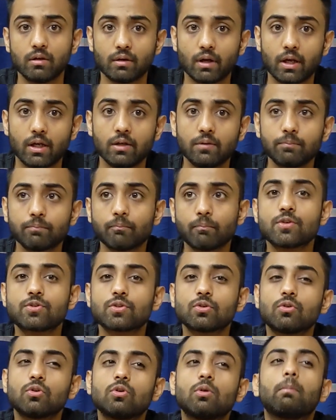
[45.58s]
right?
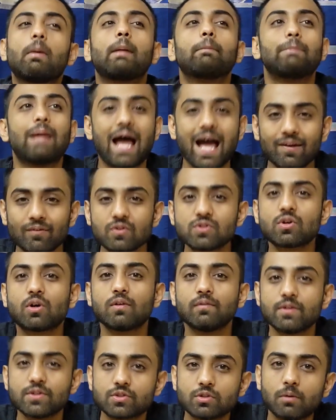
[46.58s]
So my plan was
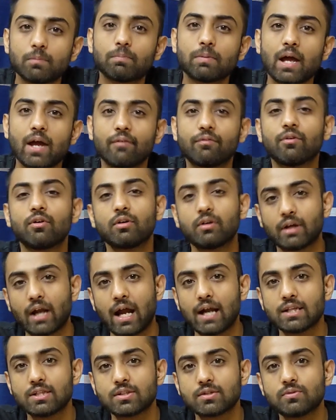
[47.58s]
always to apply for
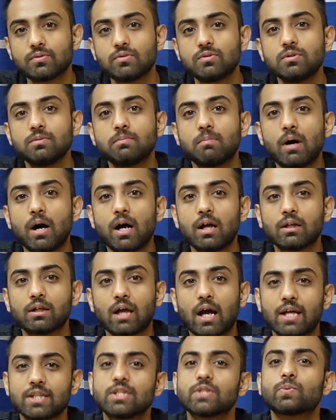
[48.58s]
grad school, but
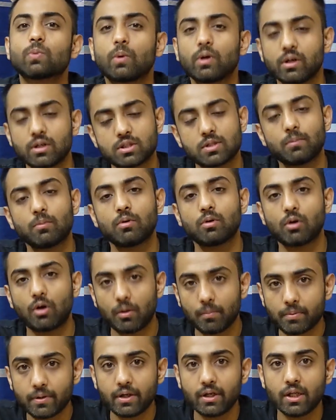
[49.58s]
I just wanted some
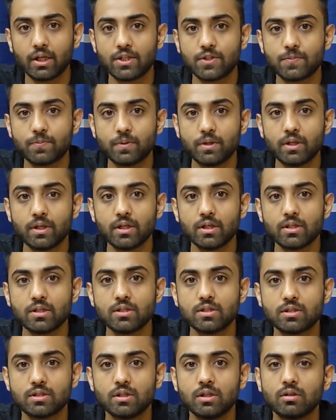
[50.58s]
corporate
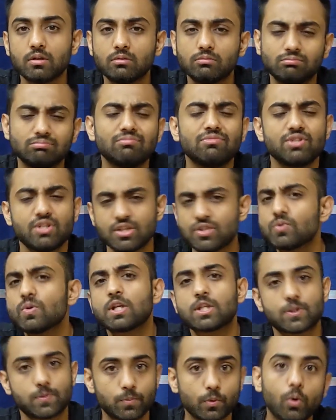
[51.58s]
experience, you know, just to
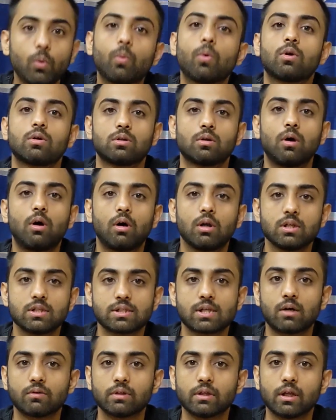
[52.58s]
explore what all
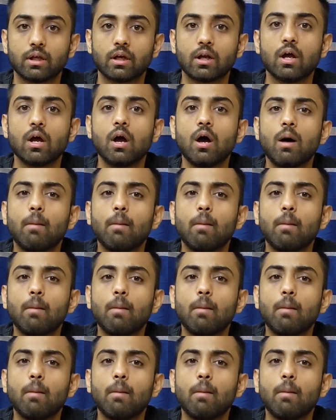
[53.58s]
is out there.